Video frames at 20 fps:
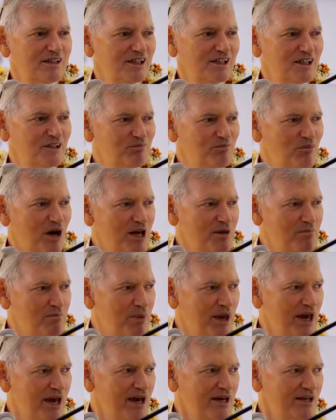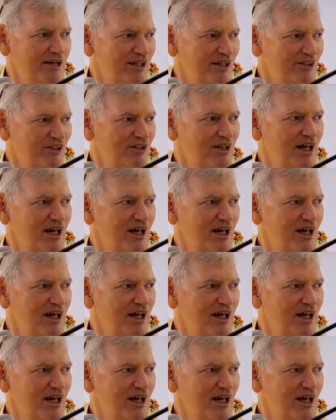in my bed at